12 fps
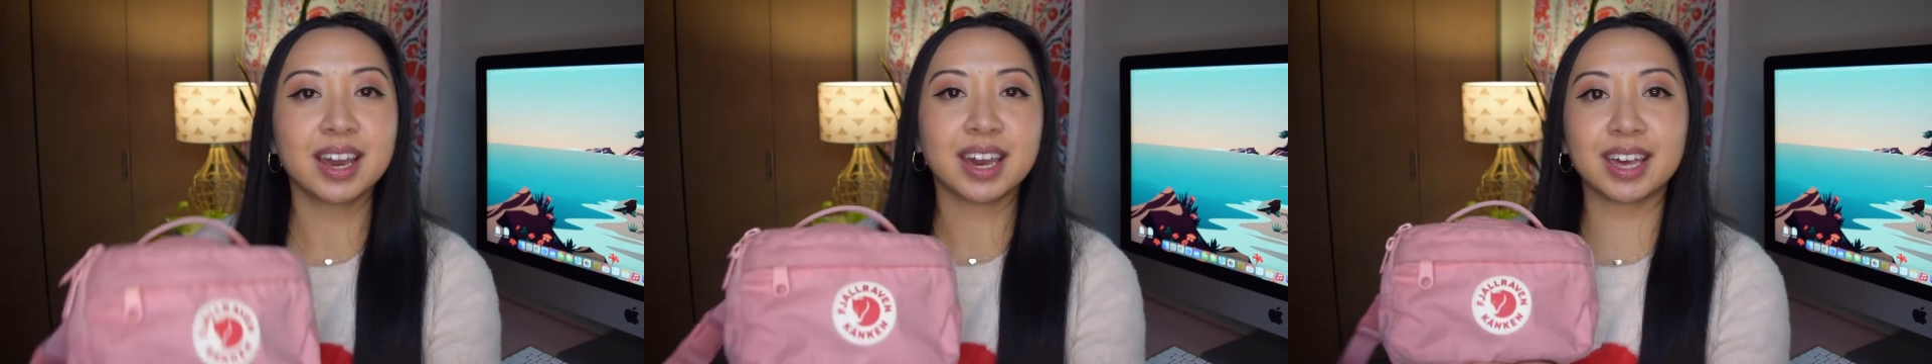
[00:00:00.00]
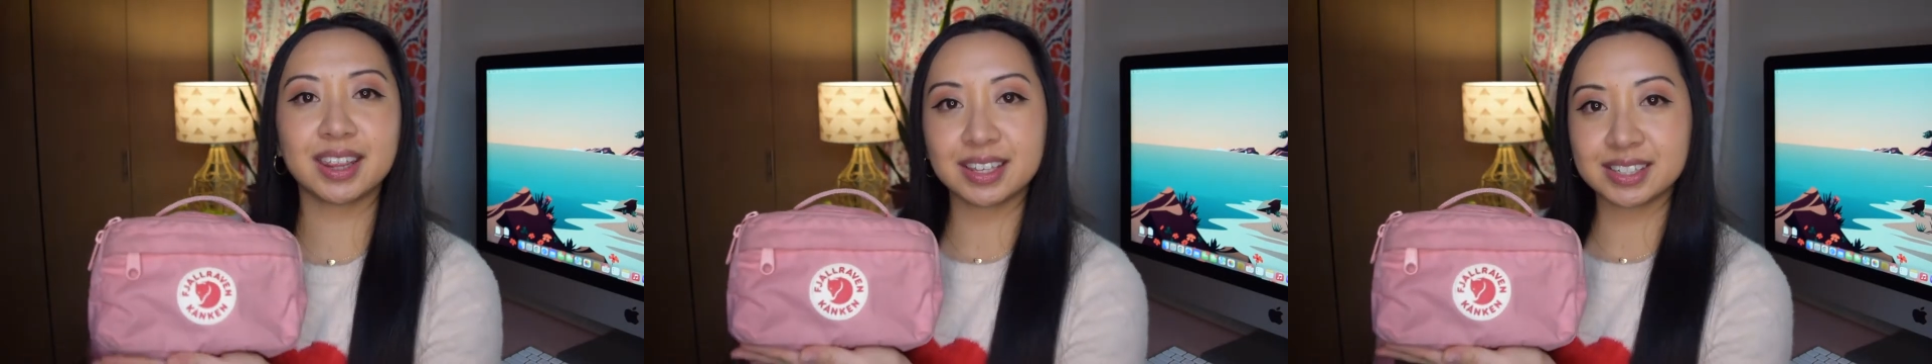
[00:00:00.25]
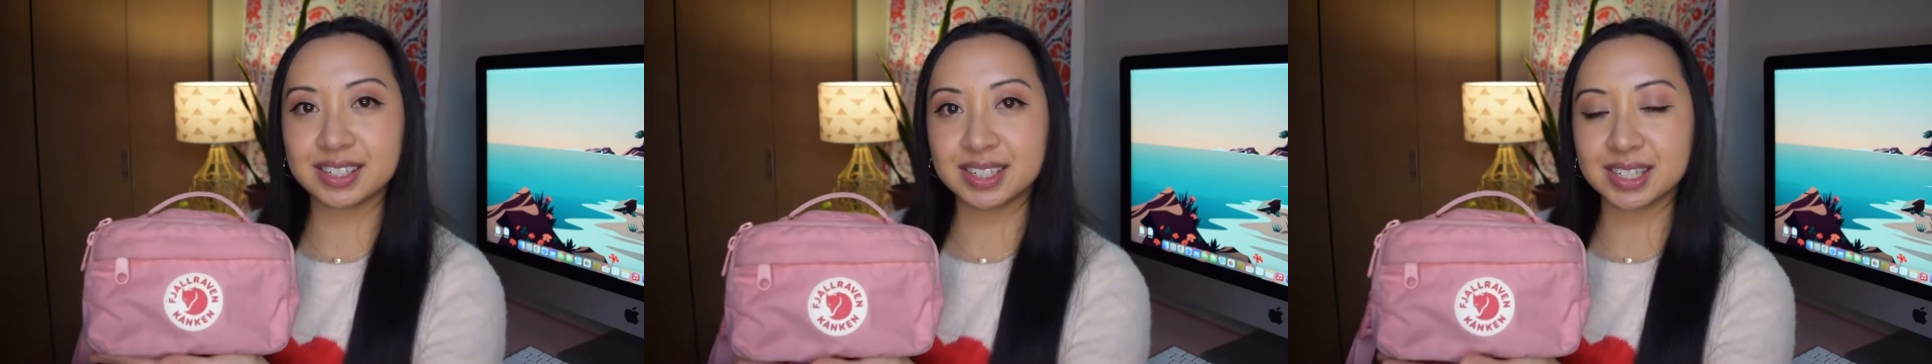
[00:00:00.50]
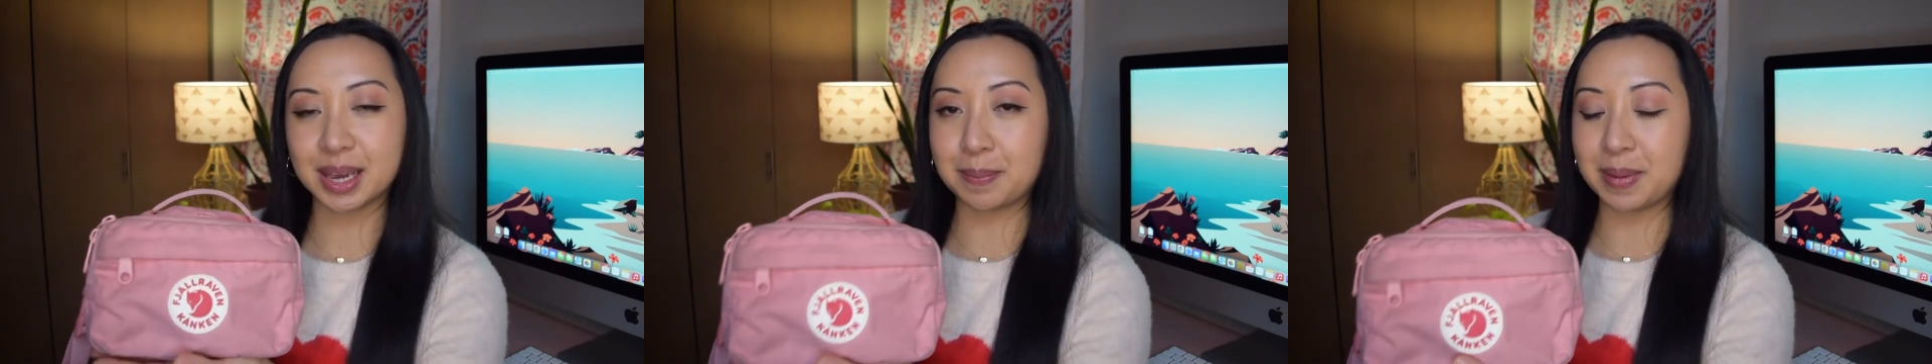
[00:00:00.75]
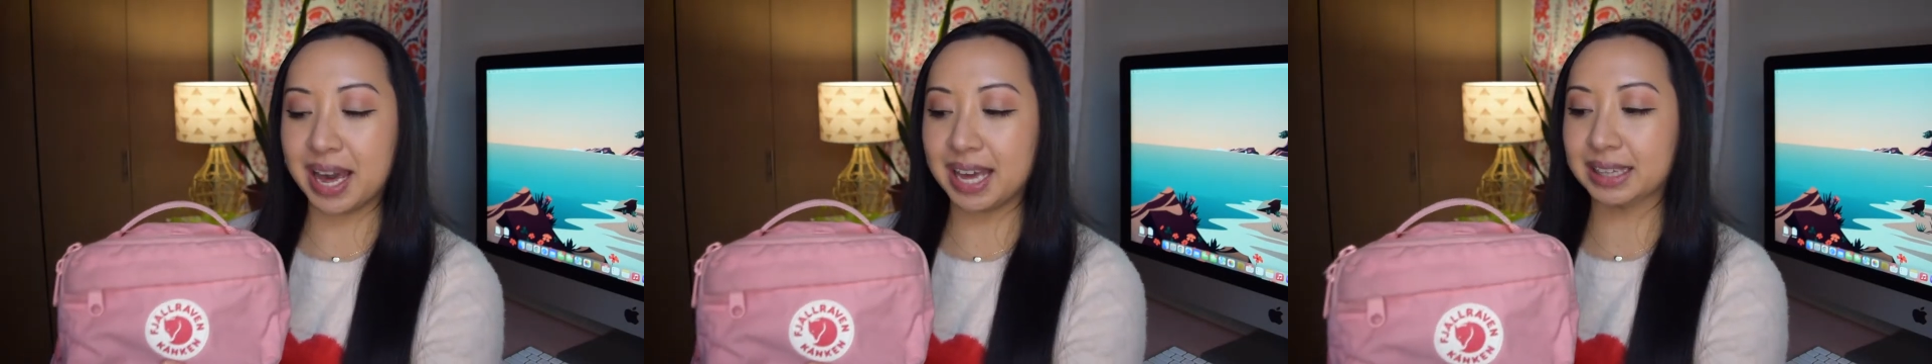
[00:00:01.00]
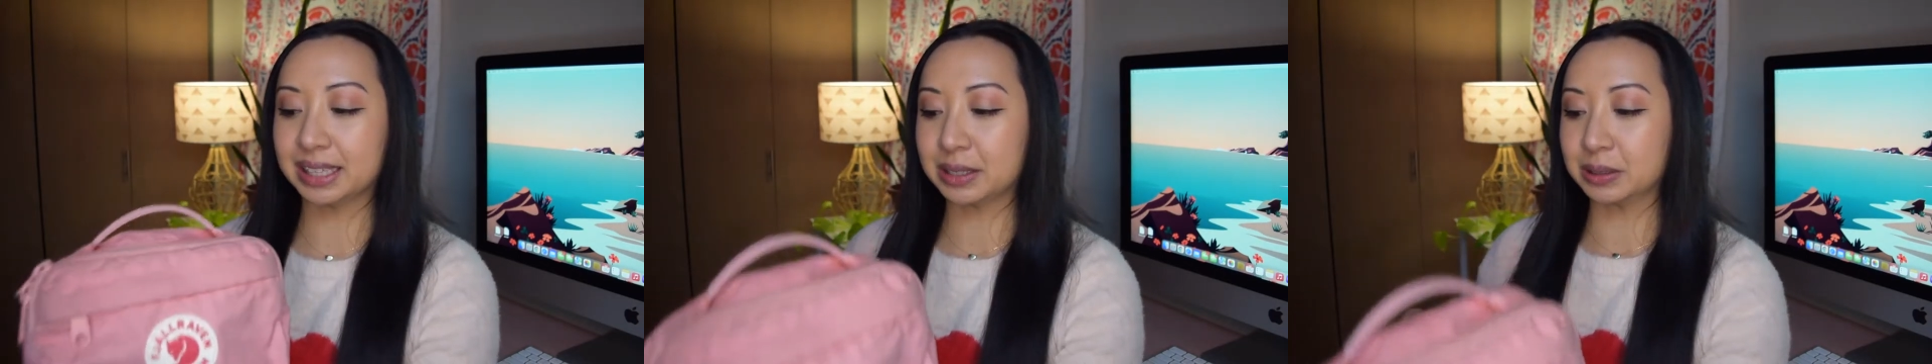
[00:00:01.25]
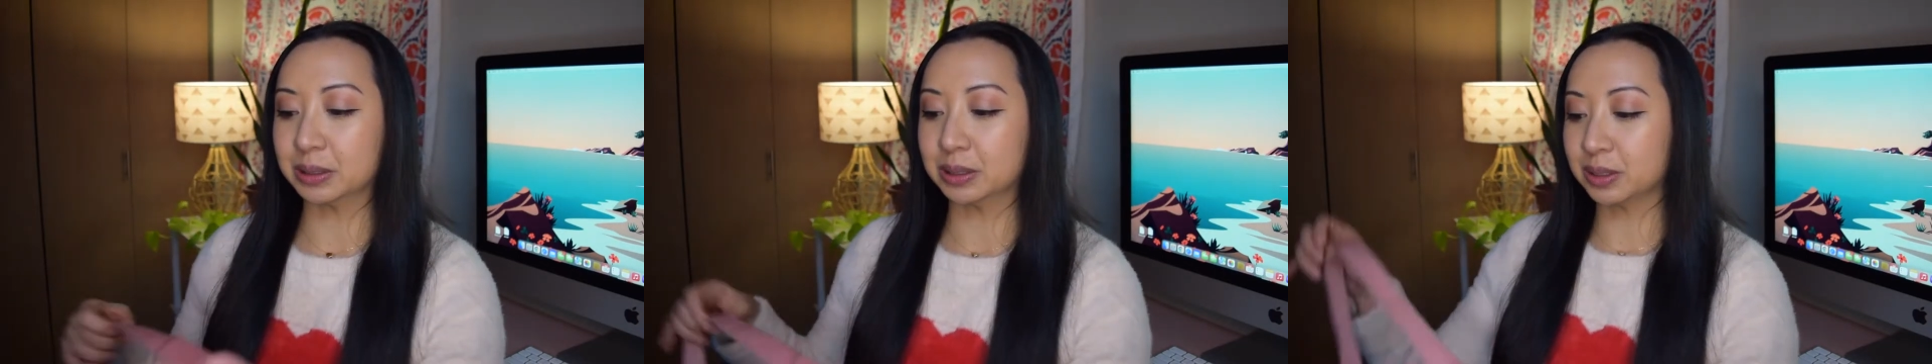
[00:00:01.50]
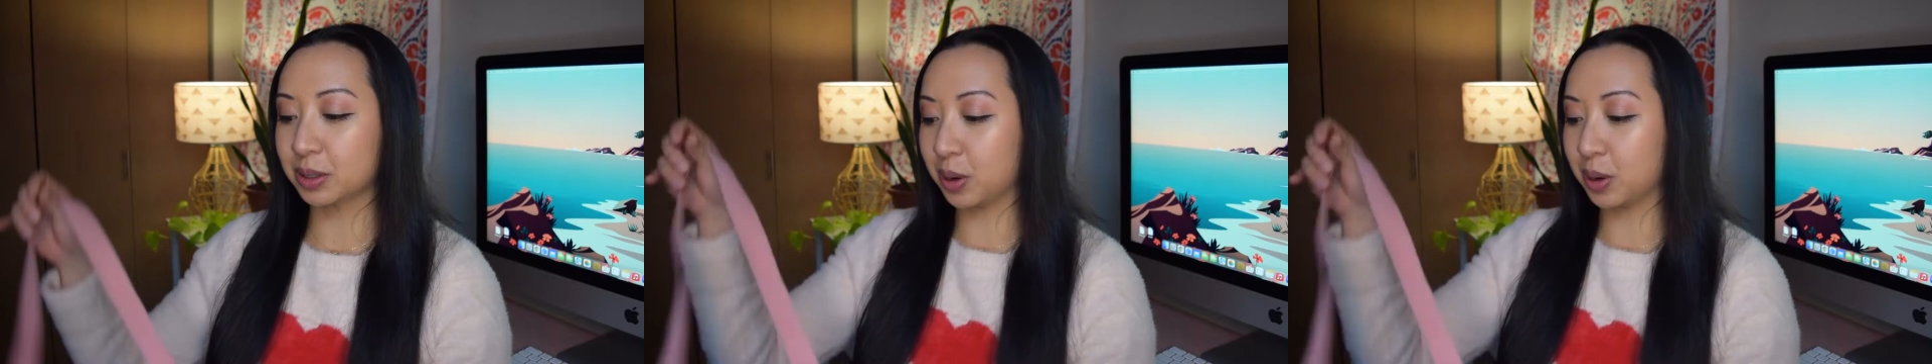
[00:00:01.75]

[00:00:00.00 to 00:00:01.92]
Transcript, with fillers: and this is my little